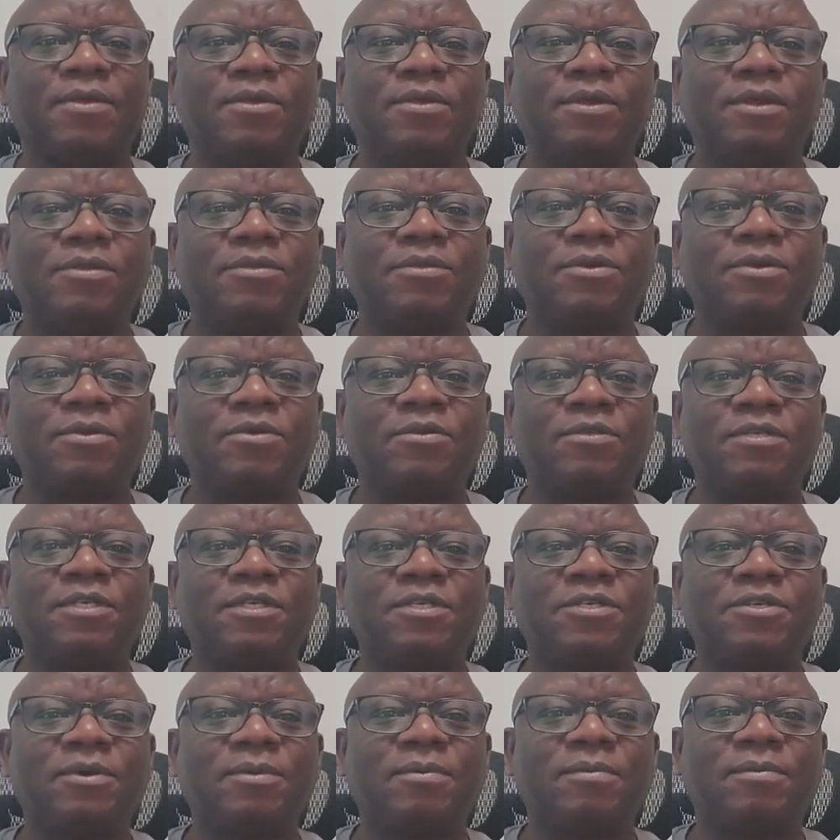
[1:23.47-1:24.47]
just
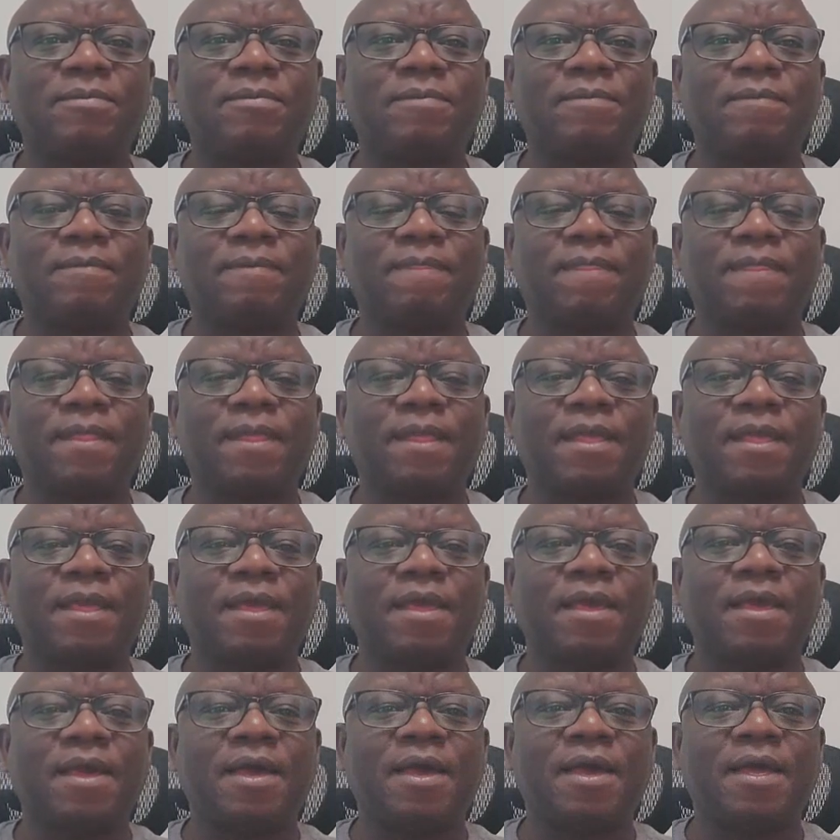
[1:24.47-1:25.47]
closing shop,
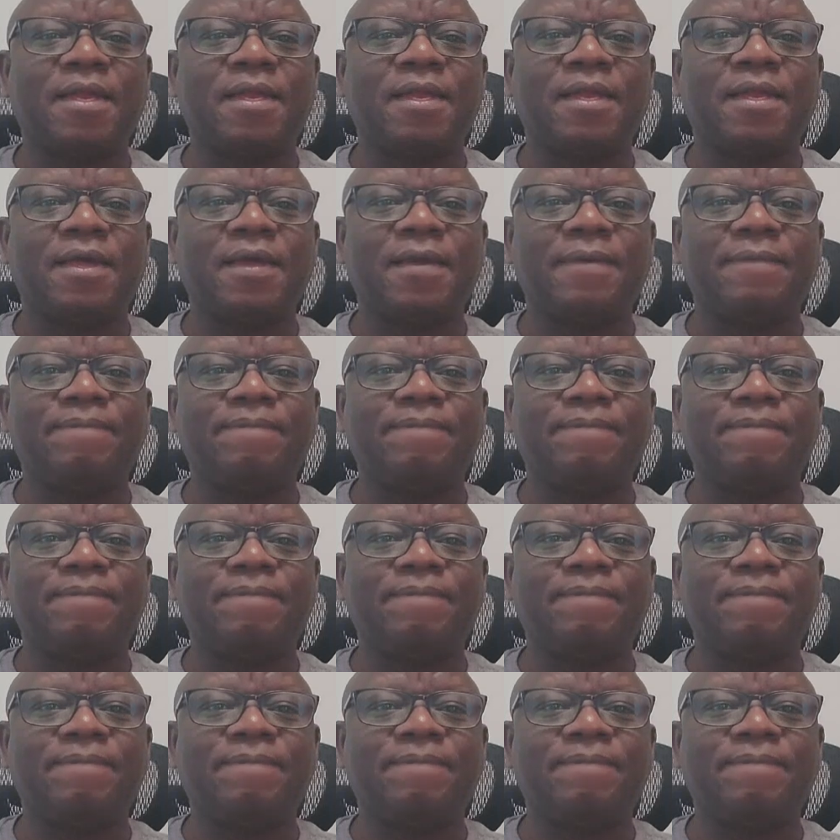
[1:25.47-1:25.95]
and